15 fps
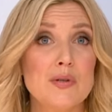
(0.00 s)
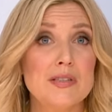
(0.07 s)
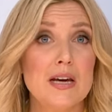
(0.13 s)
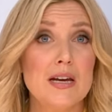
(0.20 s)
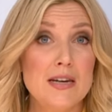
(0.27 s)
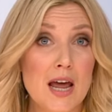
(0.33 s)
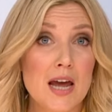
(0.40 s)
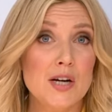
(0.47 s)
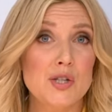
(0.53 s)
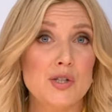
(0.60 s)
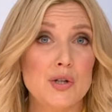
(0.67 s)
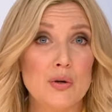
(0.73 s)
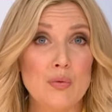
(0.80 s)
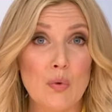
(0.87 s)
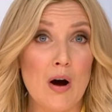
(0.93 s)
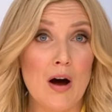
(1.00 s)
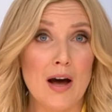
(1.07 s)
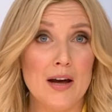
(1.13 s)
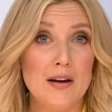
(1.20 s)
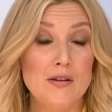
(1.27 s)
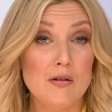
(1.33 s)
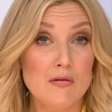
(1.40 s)
was a
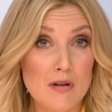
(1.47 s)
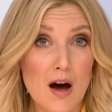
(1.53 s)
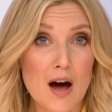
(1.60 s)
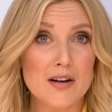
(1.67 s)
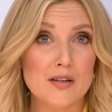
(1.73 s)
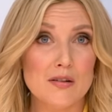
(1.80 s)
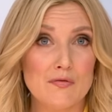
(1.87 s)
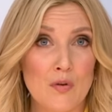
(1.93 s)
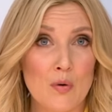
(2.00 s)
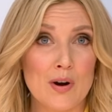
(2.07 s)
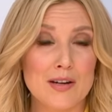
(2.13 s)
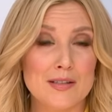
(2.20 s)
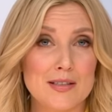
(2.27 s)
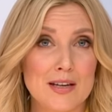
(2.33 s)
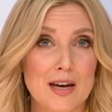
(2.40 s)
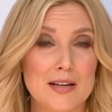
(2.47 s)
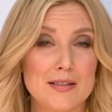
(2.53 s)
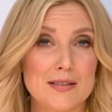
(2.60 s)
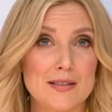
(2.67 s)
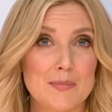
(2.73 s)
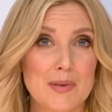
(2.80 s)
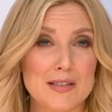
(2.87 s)
nationwide united voice
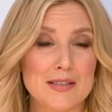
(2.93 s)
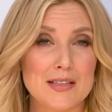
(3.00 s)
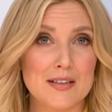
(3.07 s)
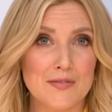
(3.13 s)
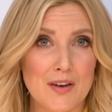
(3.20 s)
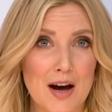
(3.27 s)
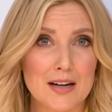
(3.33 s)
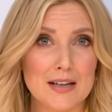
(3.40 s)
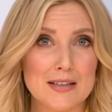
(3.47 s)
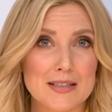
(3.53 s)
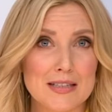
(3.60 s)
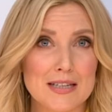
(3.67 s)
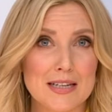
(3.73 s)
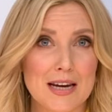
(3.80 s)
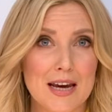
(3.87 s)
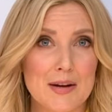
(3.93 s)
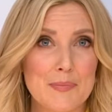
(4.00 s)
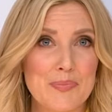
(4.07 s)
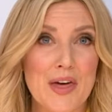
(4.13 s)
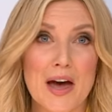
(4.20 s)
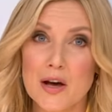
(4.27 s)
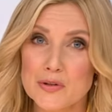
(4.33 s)
against domestic violence today.
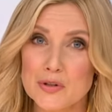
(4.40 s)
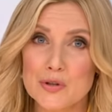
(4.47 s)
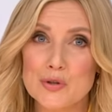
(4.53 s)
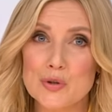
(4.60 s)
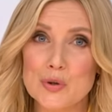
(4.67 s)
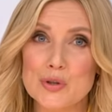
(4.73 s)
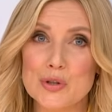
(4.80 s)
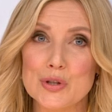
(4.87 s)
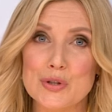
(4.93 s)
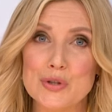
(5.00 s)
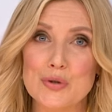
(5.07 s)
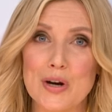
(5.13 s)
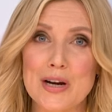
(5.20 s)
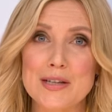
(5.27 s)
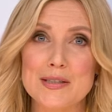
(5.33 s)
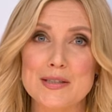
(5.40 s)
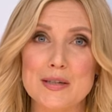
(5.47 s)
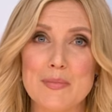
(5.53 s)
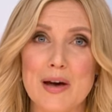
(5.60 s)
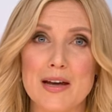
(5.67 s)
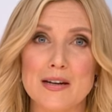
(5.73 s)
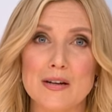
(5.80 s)
Thousands took to the streets
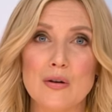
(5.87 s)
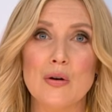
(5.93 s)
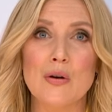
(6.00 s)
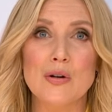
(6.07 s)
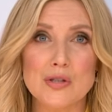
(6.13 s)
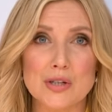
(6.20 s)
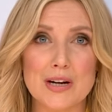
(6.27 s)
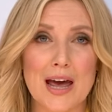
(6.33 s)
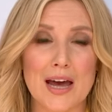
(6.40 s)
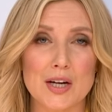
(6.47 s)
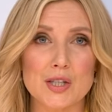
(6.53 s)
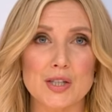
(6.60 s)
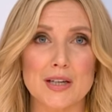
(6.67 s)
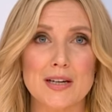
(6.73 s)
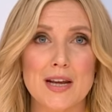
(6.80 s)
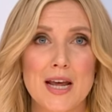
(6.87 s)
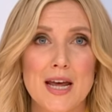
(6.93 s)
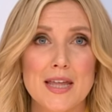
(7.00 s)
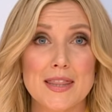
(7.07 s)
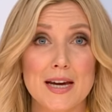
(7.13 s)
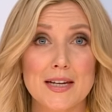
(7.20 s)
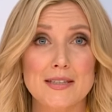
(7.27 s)
demanding urgent action.
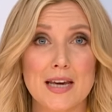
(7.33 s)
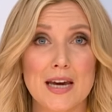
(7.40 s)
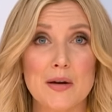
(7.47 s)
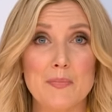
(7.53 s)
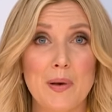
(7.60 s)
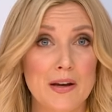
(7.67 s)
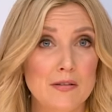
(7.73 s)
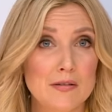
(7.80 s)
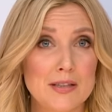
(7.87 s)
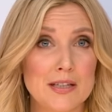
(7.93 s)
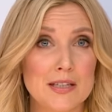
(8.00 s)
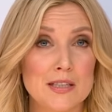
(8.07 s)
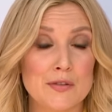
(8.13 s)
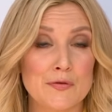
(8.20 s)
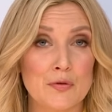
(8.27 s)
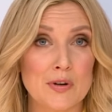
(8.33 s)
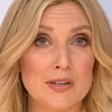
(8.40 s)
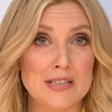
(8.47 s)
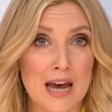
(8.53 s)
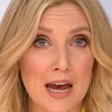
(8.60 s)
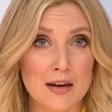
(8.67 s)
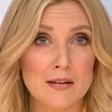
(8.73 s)
They say penalties for
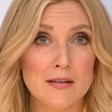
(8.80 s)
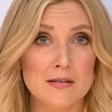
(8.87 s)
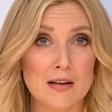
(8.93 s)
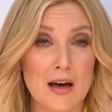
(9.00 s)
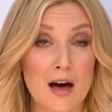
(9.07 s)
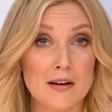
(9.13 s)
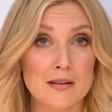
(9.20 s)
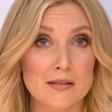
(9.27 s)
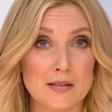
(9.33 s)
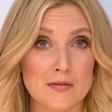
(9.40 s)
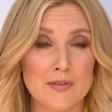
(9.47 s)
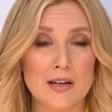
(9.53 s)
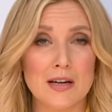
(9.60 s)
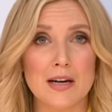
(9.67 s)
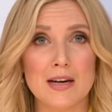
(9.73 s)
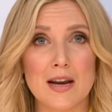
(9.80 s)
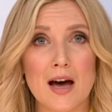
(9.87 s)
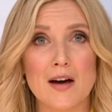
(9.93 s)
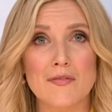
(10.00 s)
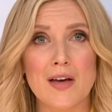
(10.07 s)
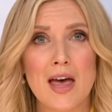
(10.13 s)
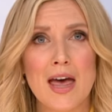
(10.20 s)
attackers aren't severe
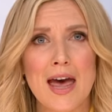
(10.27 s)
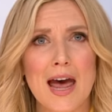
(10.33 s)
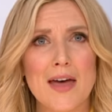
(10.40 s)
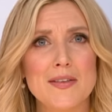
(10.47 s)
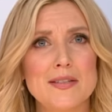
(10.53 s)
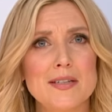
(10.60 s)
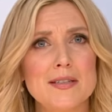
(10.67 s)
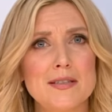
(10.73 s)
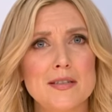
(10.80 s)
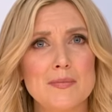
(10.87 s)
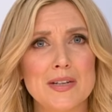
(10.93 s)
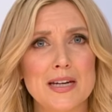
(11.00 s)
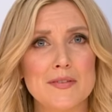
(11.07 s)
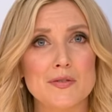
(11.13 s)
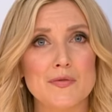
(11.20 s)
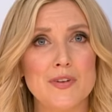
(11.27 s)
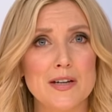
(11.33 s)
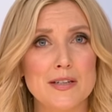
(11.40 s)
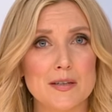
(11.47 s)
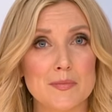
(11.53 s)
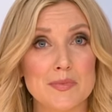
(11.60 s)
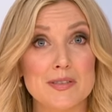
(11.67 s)
enough and the system leaves
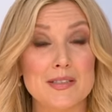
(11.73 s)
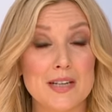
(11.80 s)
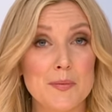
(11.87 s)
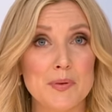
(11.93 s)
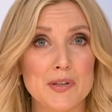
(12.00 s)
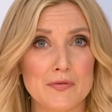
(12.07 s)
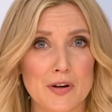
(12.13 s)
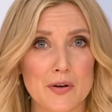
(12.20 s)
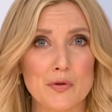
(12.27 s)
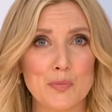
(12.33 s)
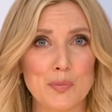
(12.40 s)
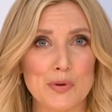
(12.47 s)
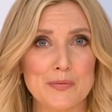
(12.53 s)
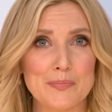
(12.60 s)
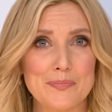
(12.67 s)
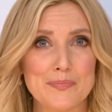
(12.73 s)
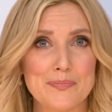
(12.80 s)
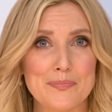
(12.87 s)
victims deeply vulnerable.